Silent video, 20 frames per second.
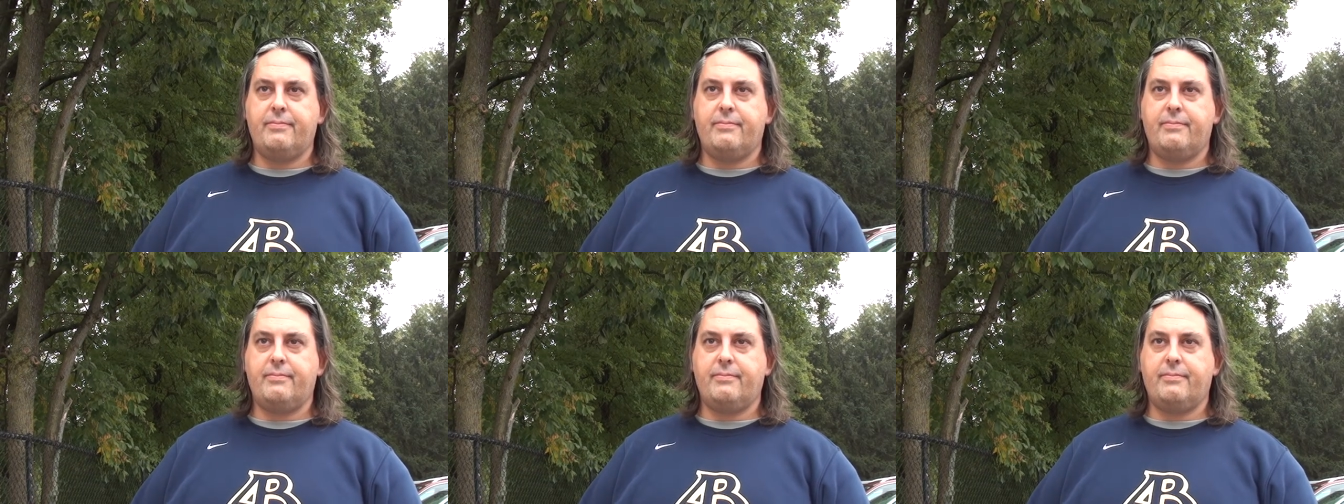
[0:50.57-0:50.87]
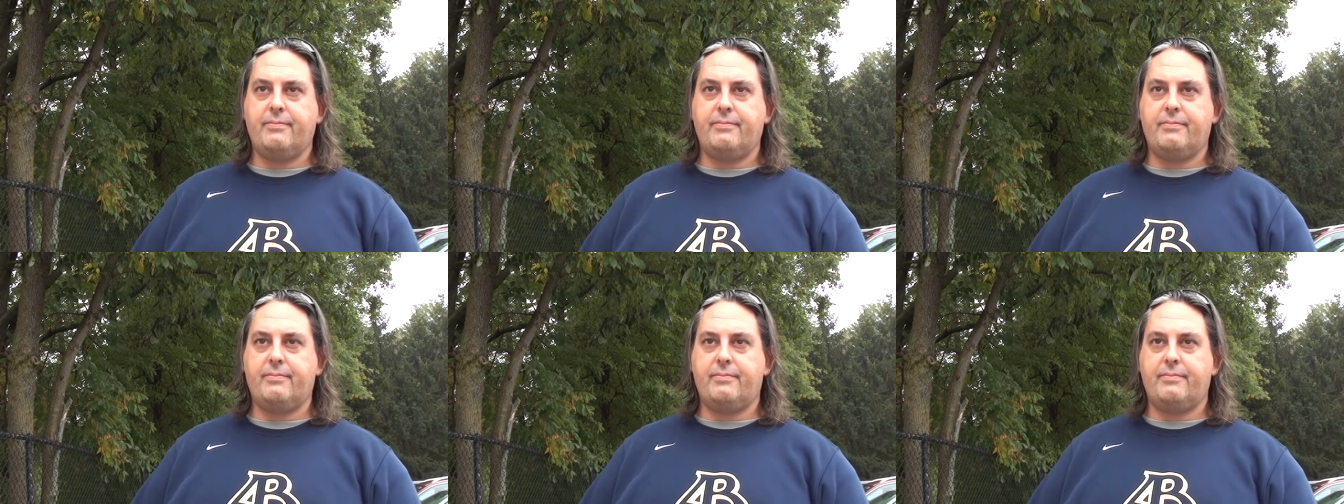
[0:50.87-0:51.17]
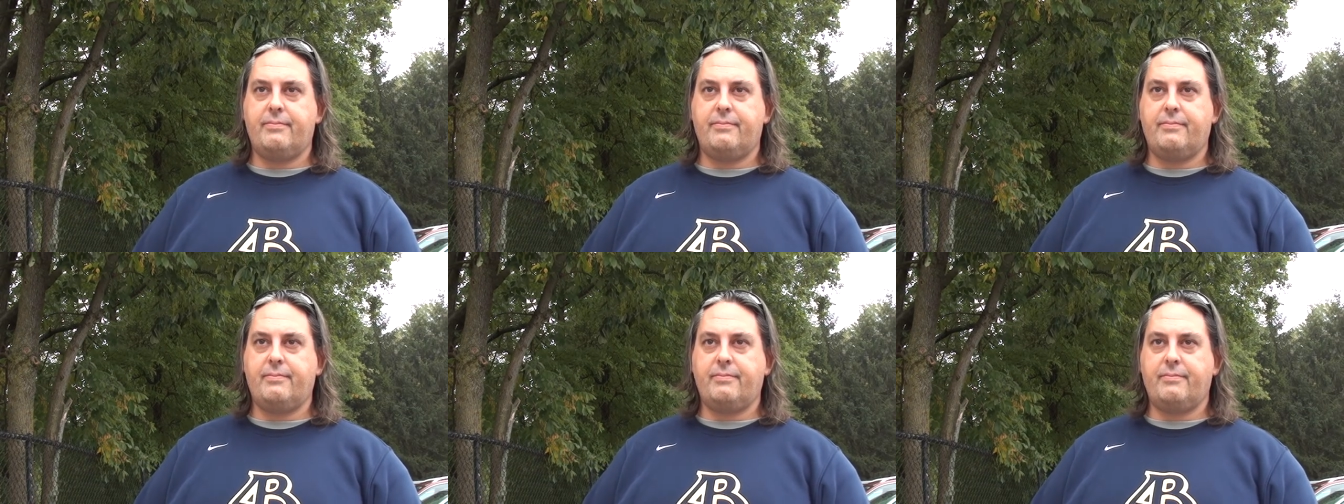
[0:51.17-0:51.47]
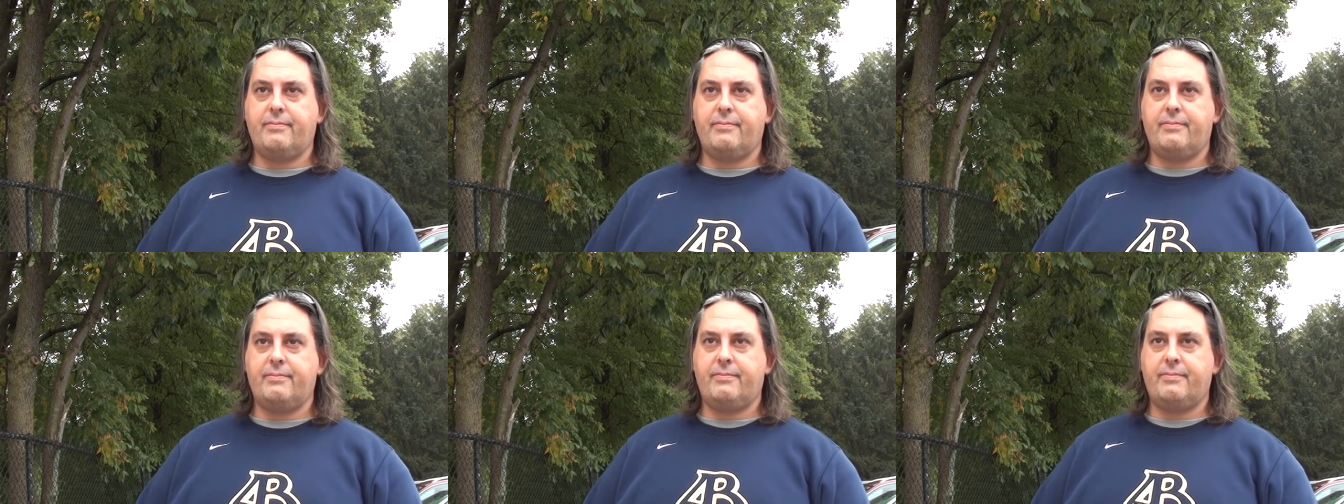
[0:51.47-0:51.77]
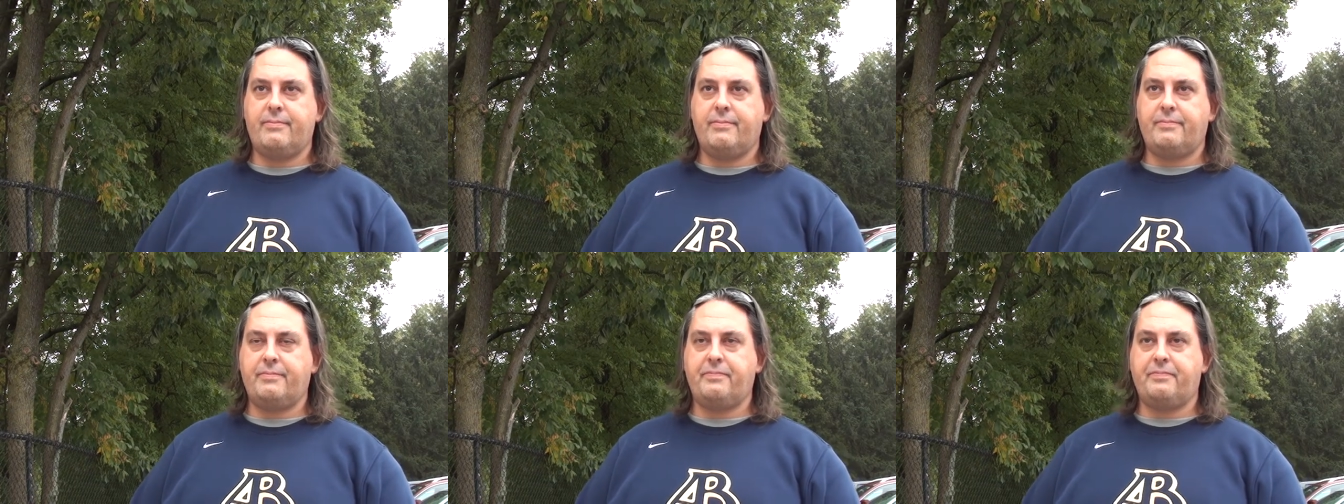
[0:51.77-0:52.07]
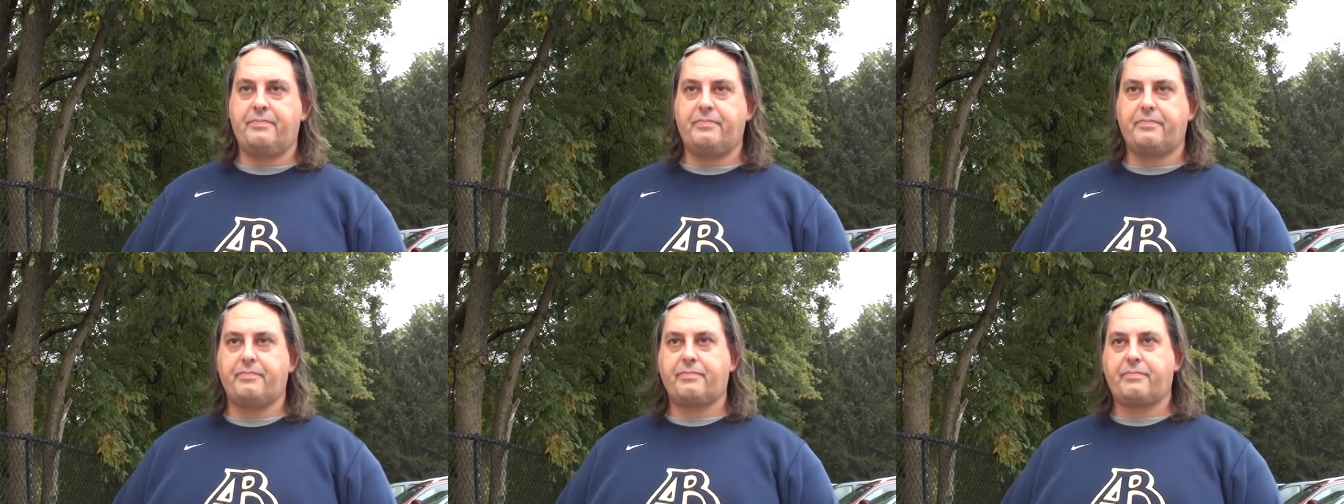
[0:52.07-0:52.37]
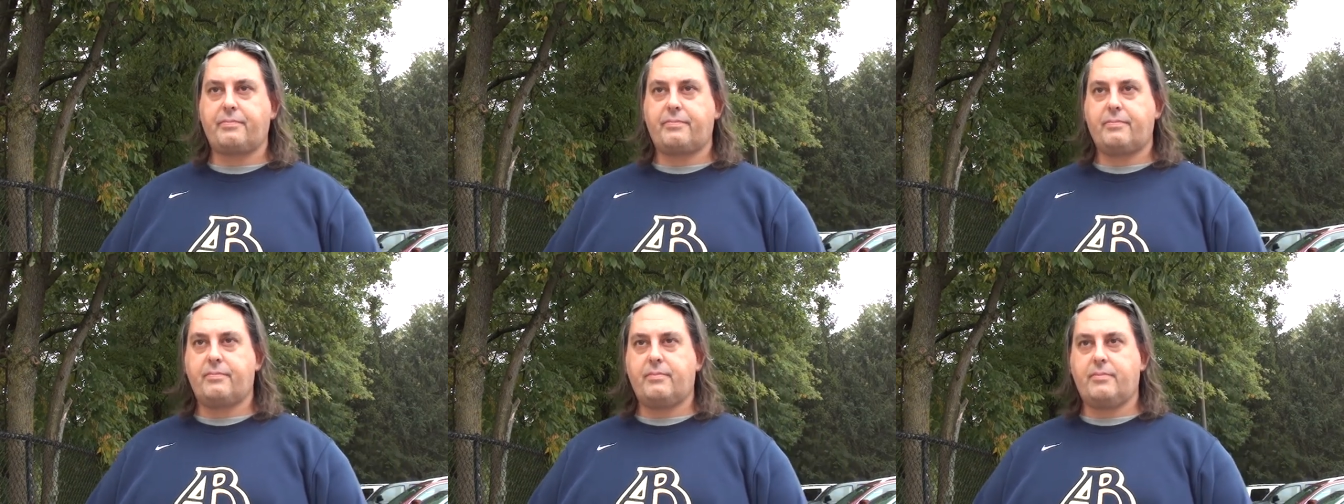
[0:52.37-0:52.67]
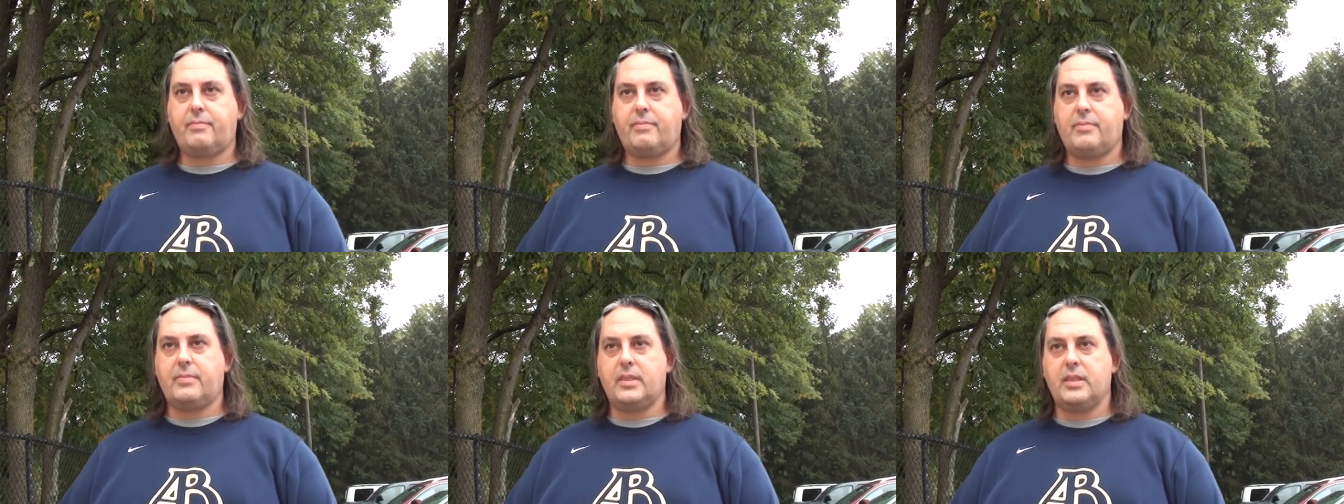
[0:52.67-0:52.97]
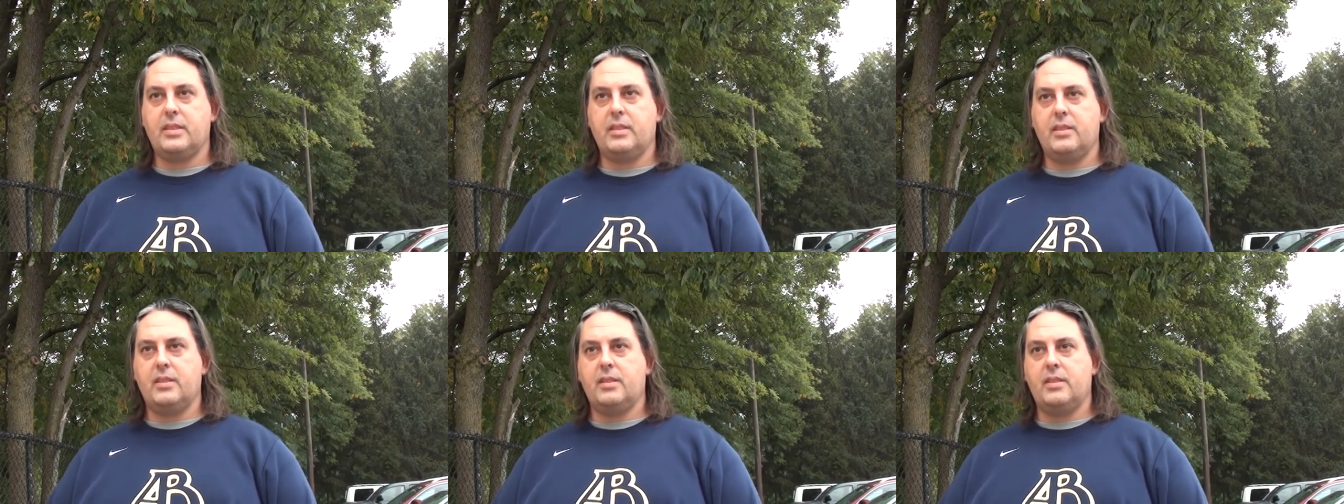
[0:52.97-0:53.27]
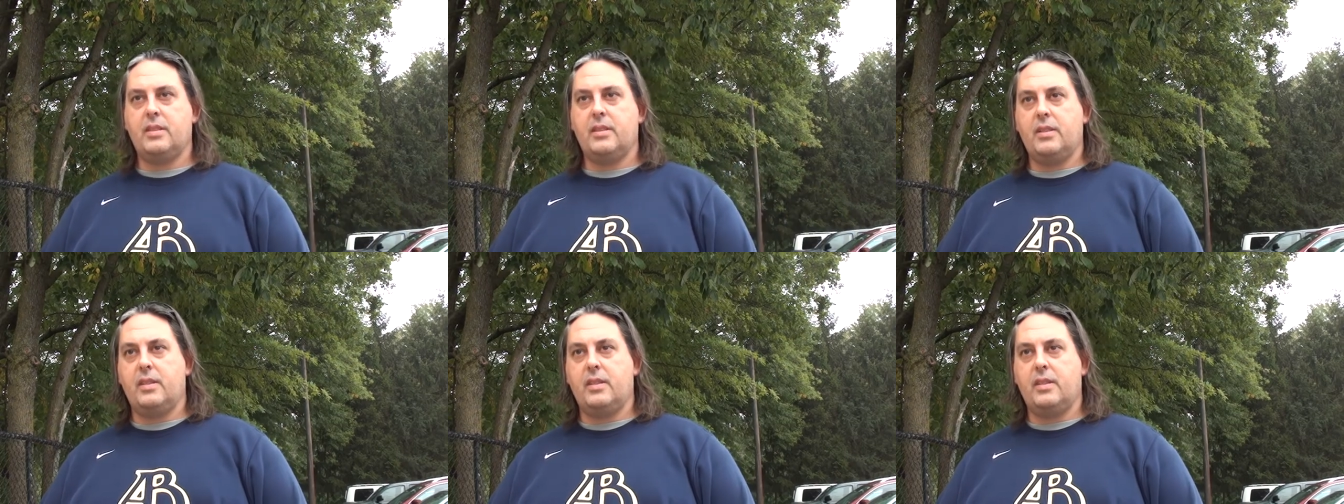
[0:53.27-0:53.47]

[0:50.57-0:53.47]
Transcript: I, in my opinion, I think that's the future of college wrestling.